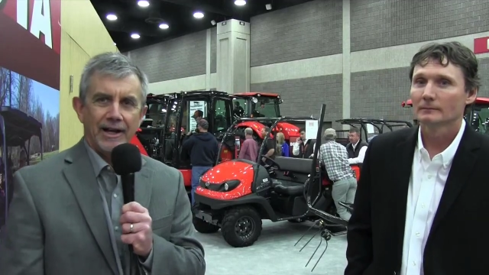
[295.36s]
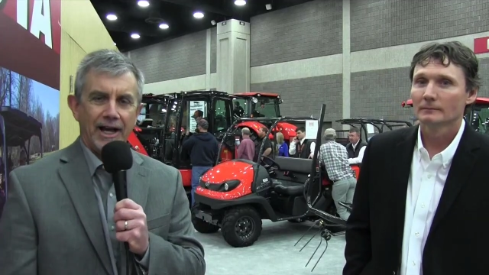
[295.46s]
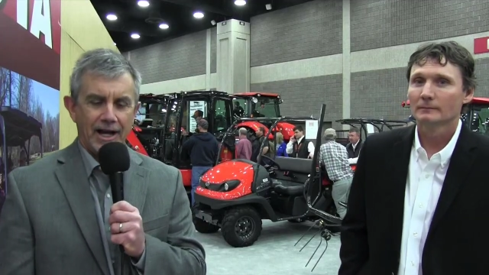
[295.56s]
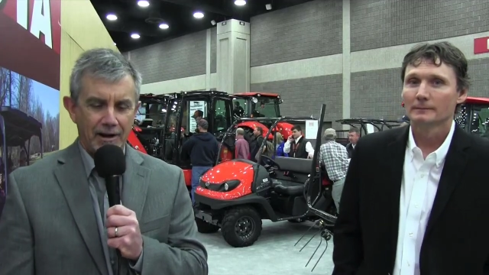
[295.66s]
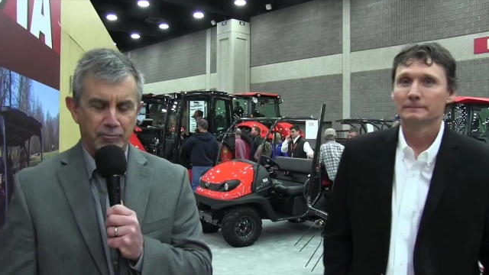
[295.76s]

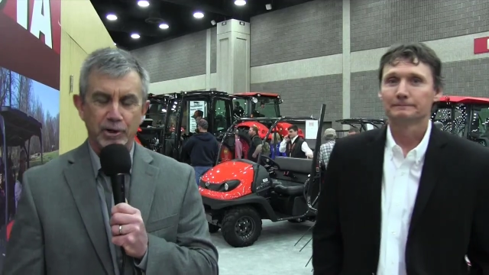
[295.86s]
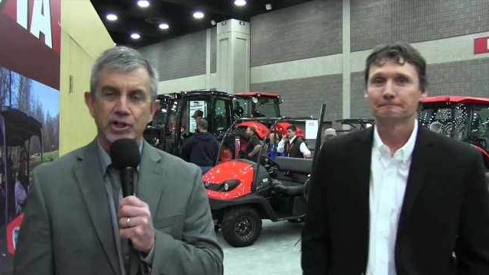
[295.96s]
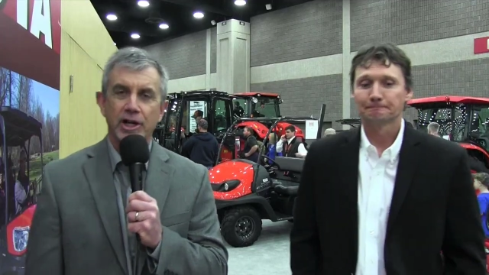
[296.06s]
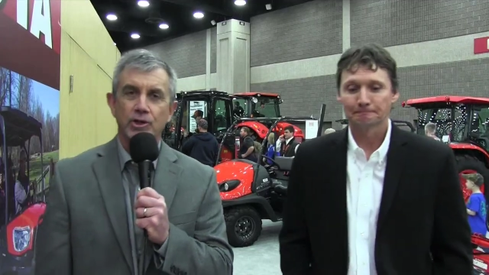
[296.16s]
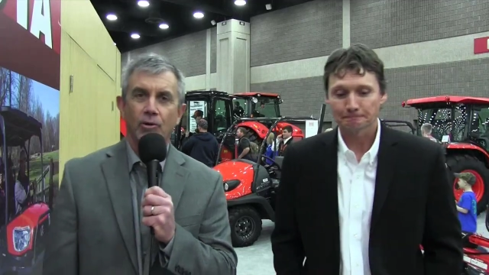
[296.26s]
Speaker 1: Hey, I
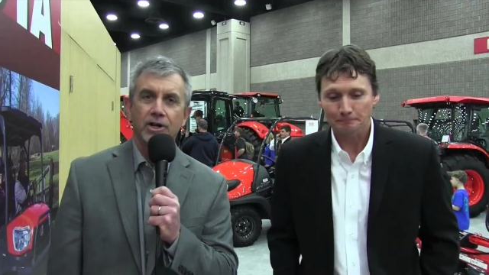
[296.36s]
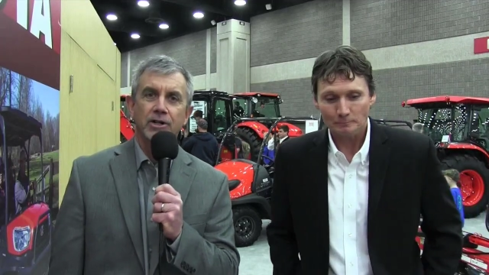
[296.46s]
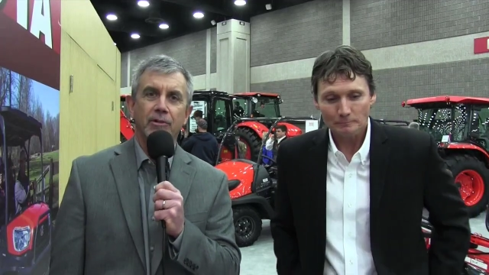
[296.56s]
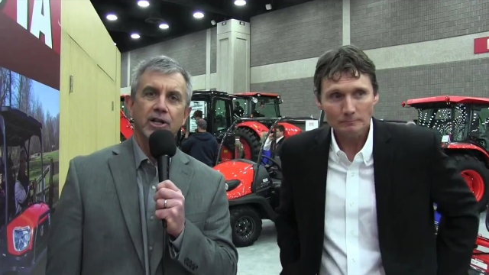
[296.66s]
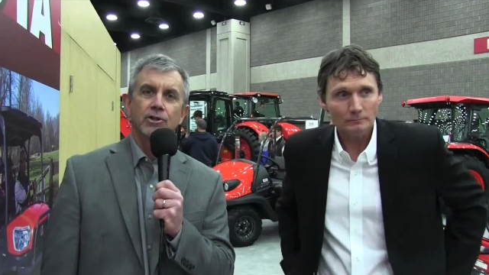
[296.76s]
appreciate you
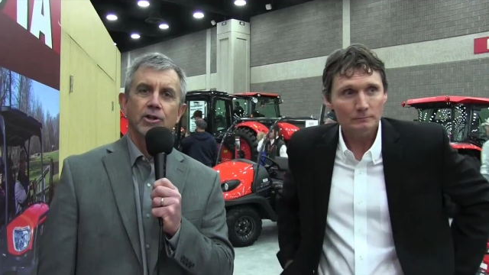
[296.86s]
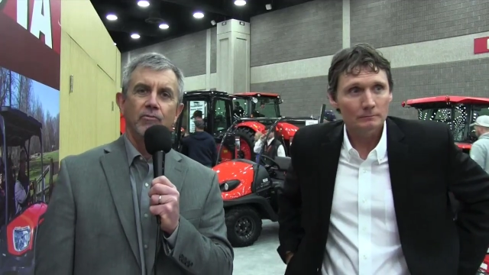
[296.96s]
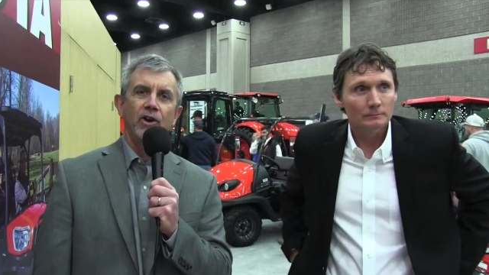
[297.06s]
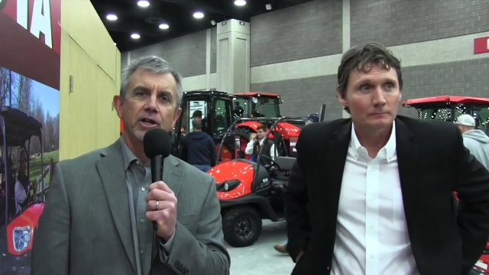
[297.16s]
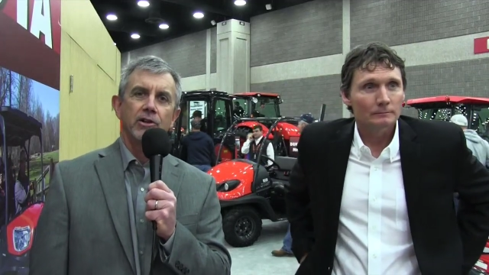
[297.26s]
watching my
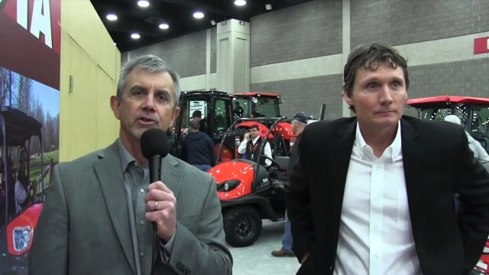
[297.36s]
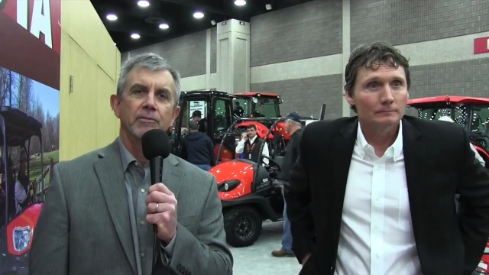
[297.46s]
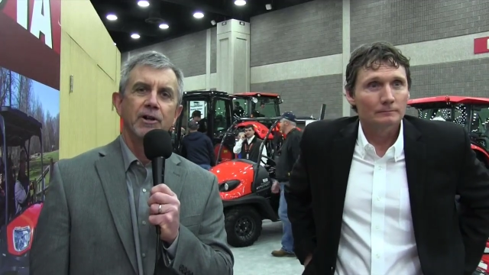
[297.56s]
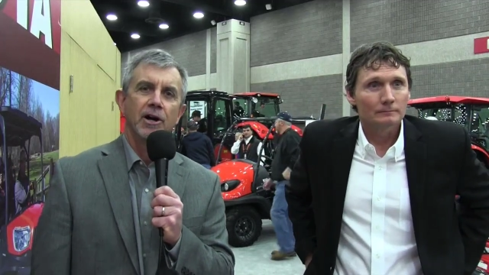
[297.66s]
YouTube videos.